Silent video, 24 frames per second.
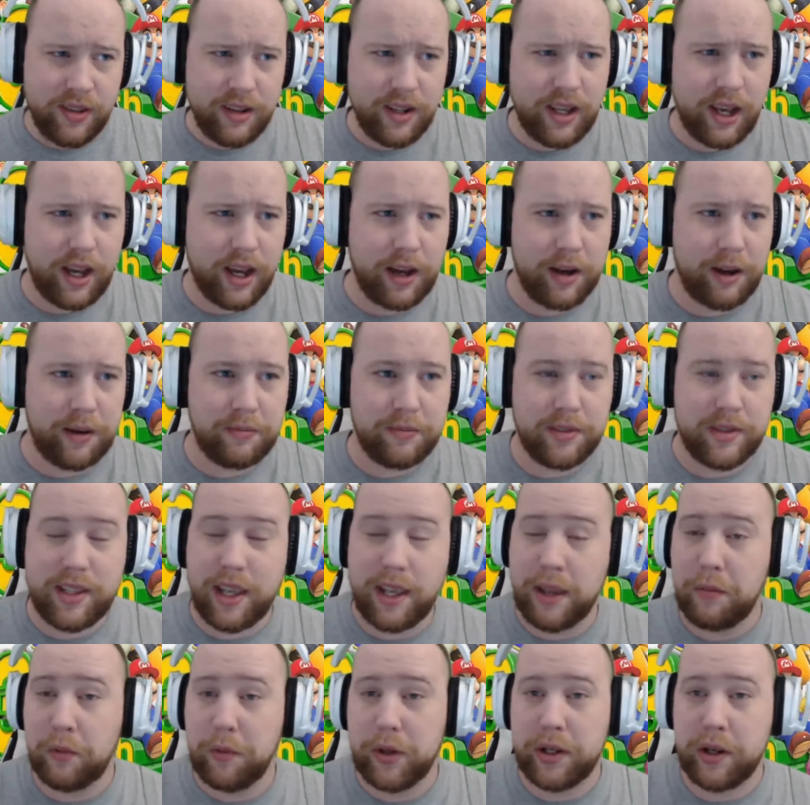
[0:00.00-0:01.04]
um,
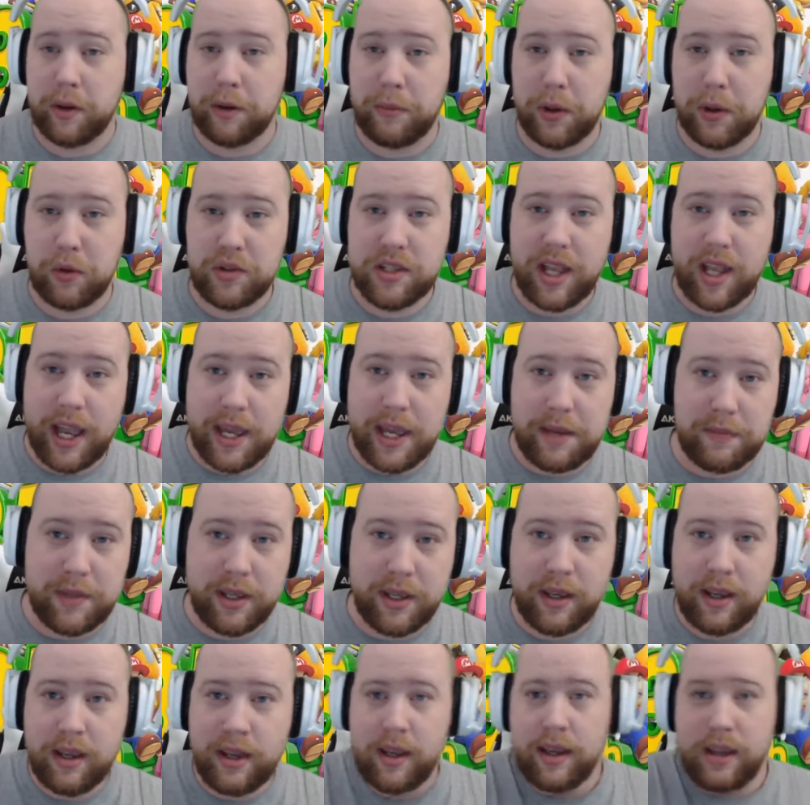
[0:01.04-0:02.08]
saying what your most hyped
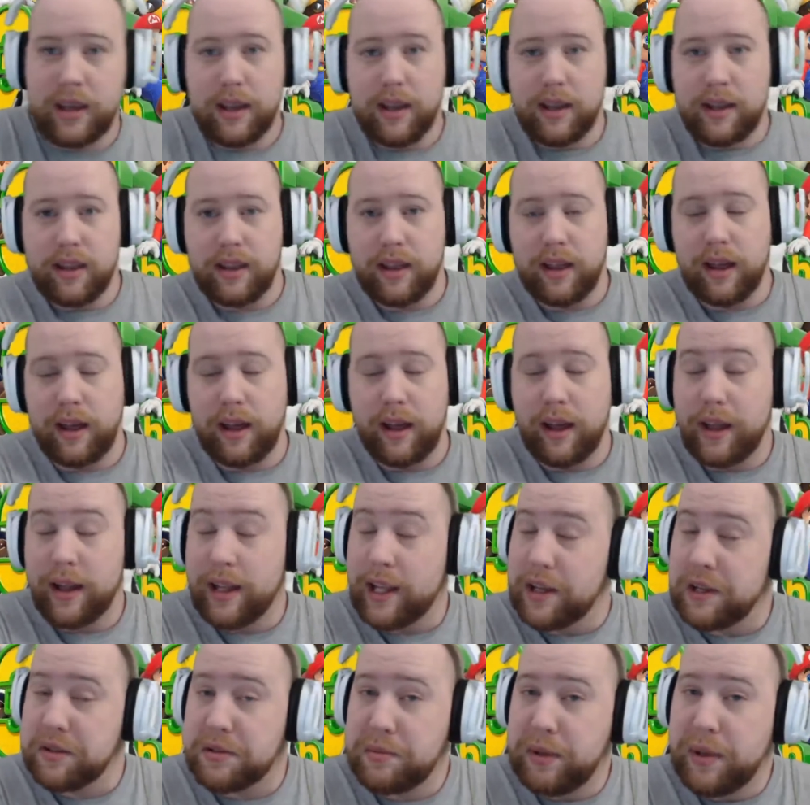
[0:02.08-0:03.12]
uh,
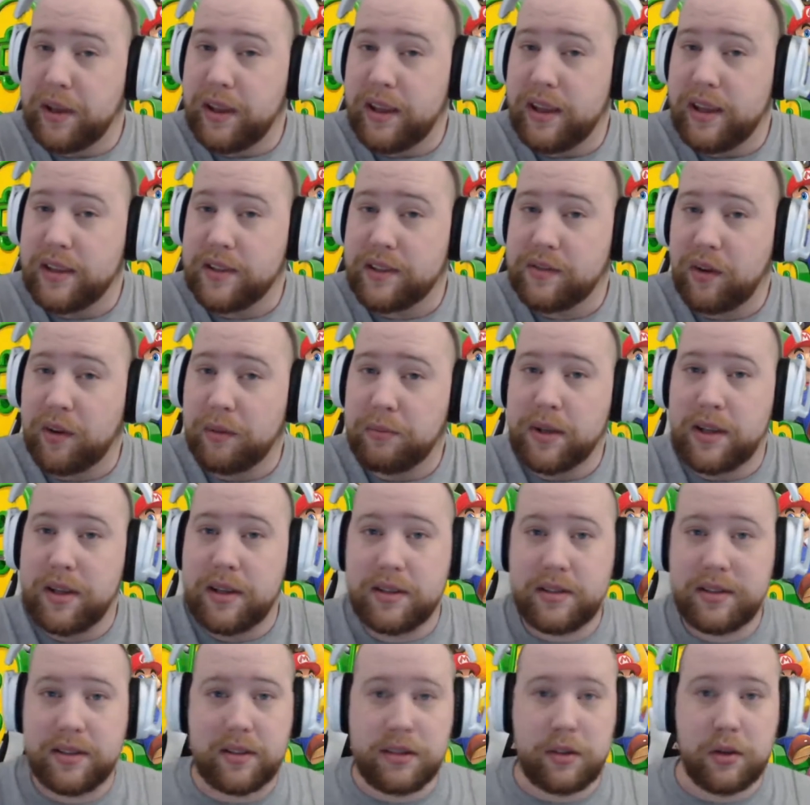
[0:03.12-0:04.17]
announcement is from
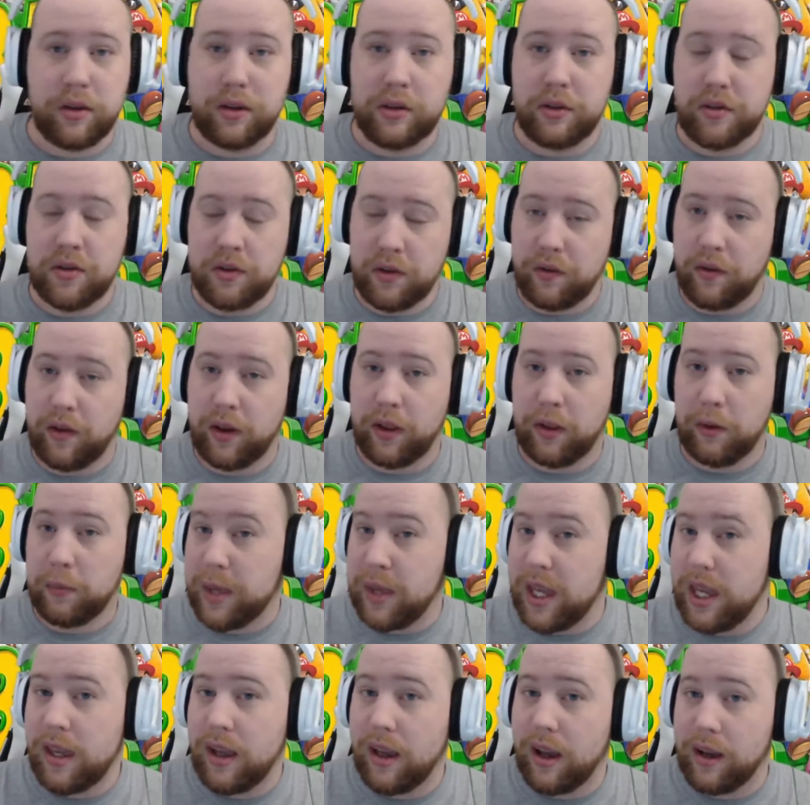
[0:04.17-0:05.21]
this. You can also follow
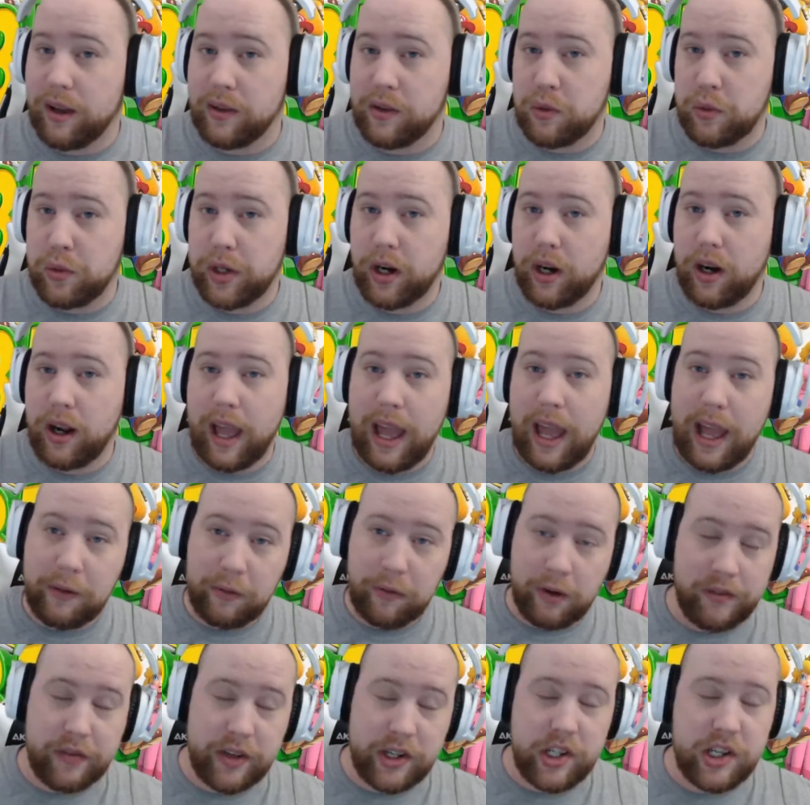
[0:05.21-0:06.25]
me on Twitter at
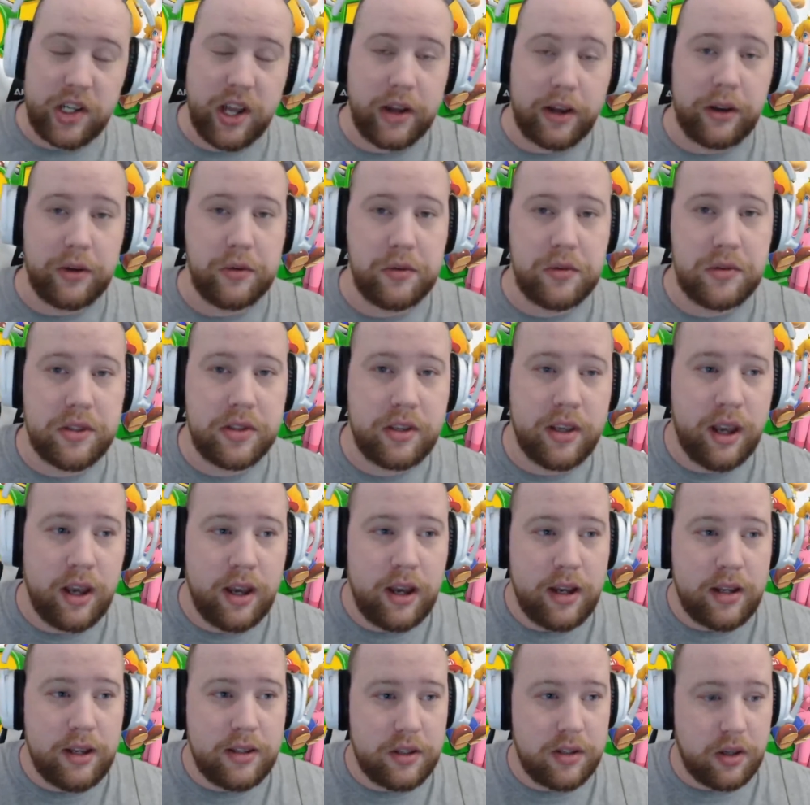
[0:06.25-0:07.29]
RevX Shadows.
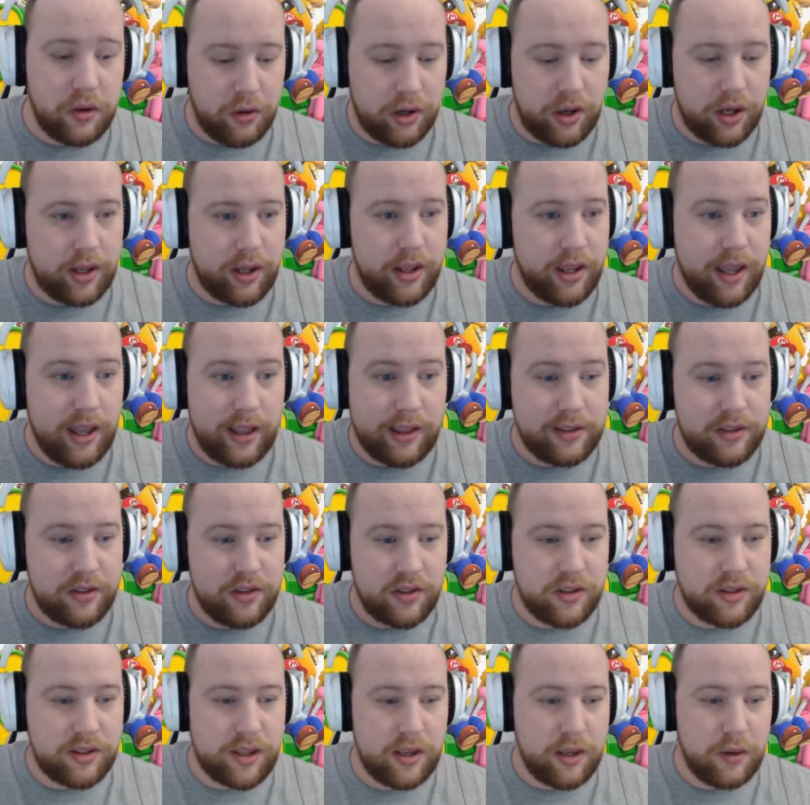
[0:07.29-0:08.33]
So uh, yeah, let's
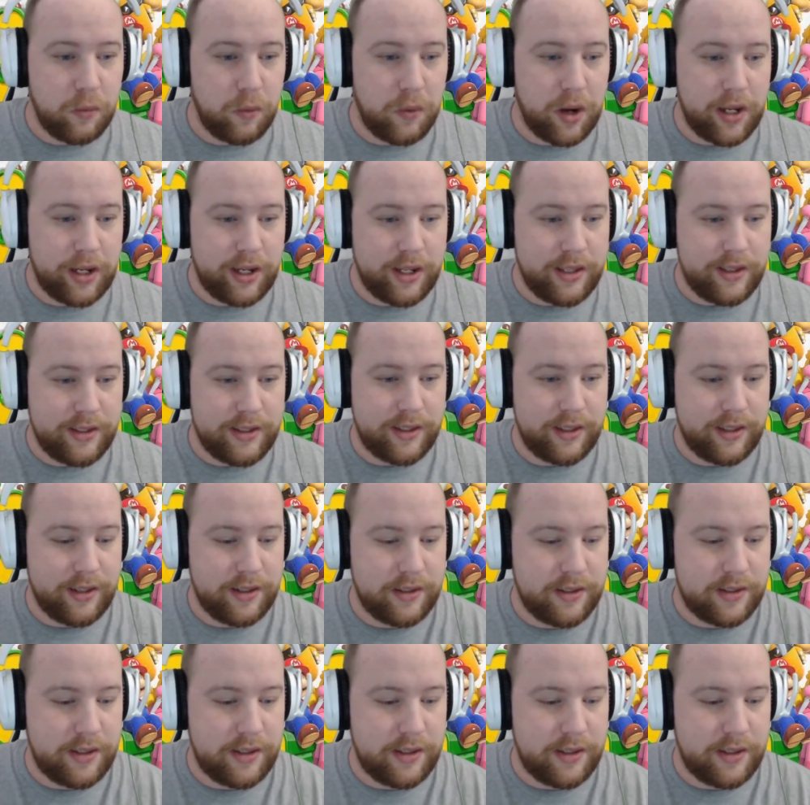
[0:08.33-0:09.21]
just get right into this